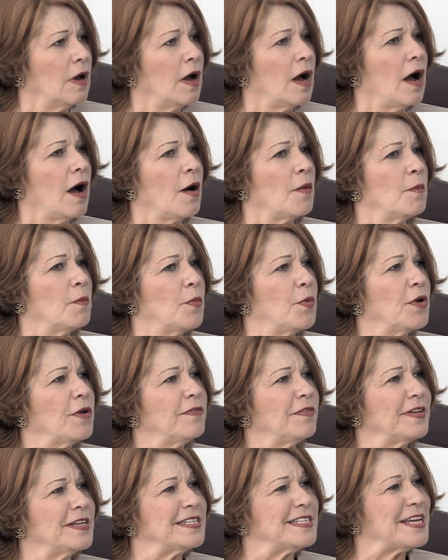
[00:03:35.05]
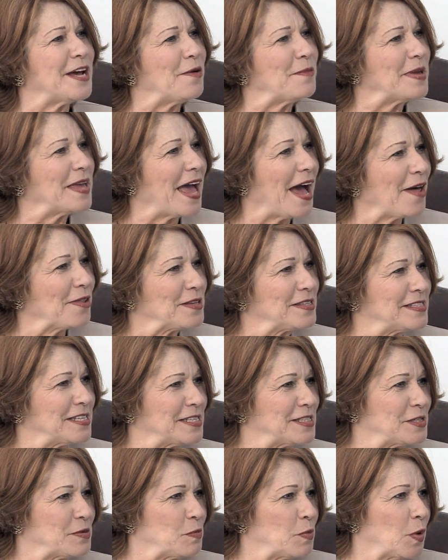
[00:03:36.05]
Um, briefly, tell me how the
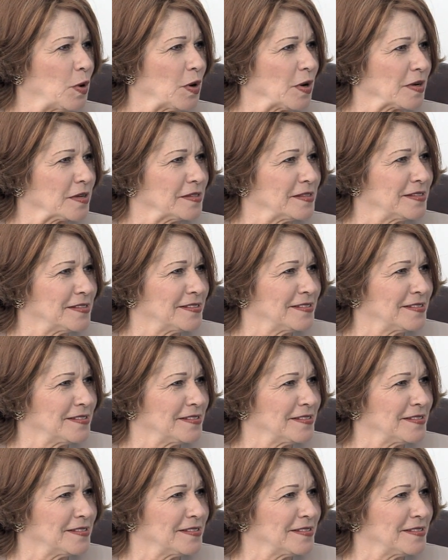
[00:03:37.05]
system works.